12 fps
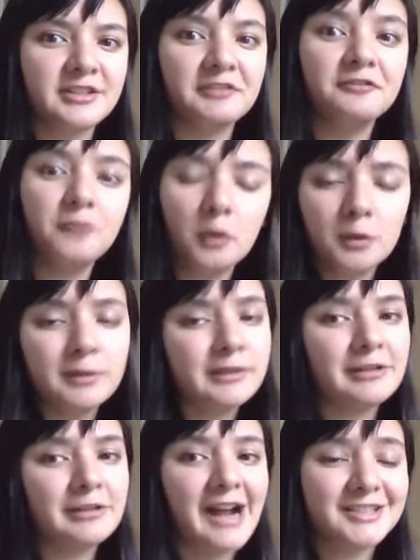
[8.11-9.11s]
the forward
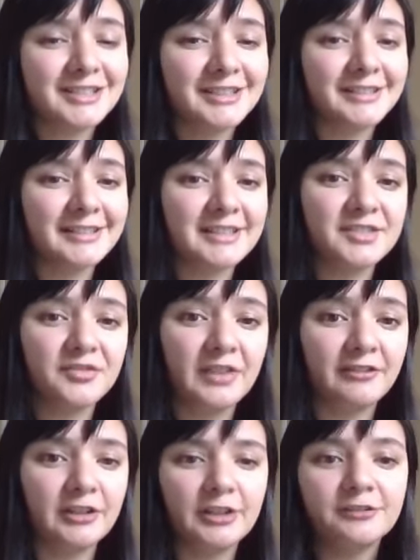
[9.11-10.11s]
reaction is
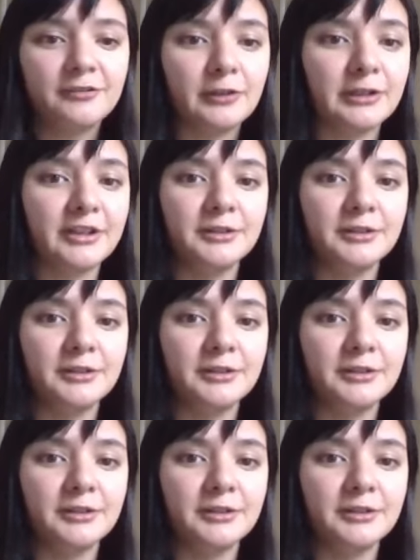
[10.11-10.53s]
favored for